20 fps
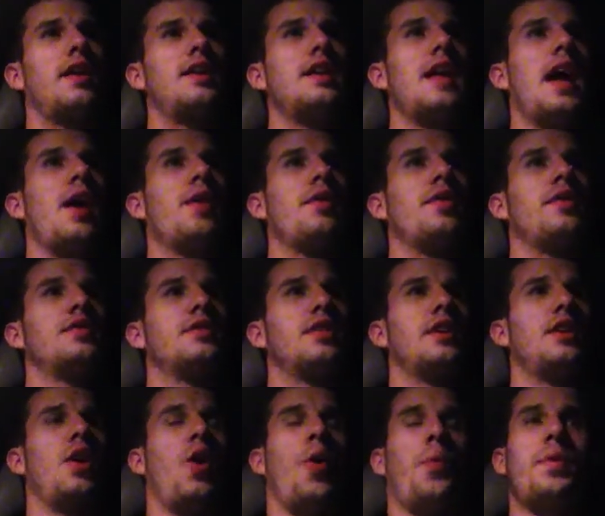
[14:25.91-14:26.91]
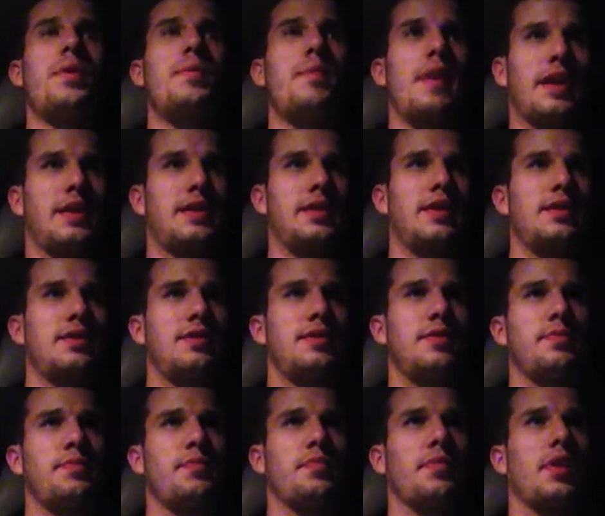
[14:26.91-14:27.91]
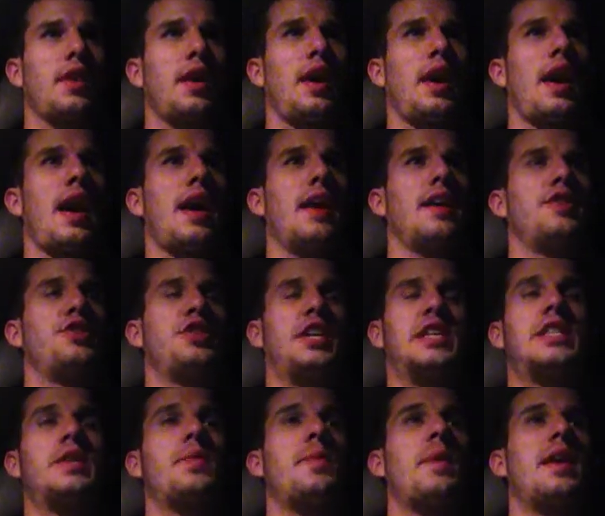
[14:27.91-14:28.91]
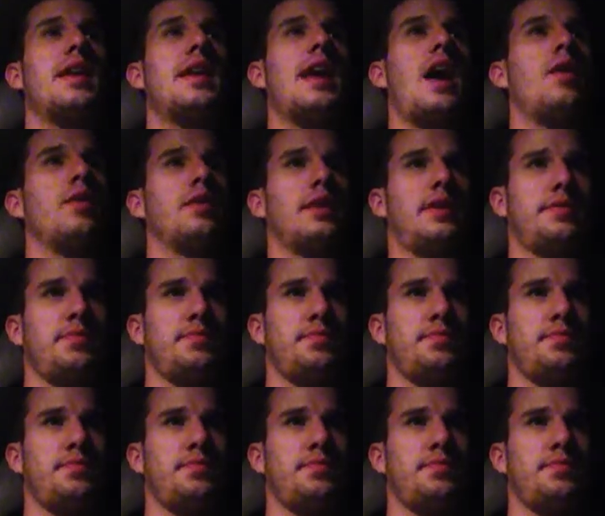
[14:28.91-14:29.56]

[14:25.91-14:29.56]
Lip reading: Now there's an open Macy's and a JCPenney outlet.